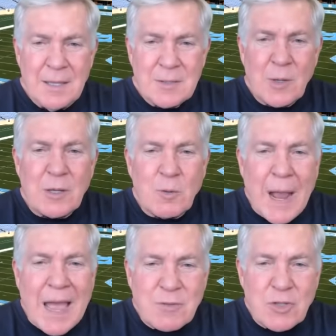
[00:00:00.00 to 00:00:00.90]
So it
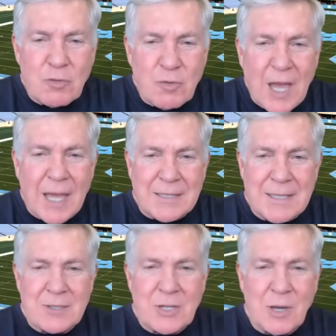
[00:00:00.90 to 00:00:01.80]
drives you nuts
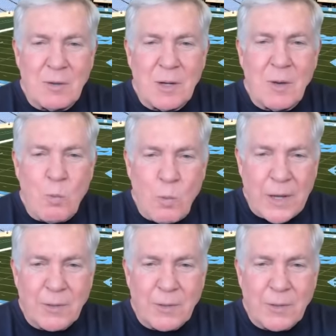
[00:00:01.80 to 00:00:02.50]
that you don't know when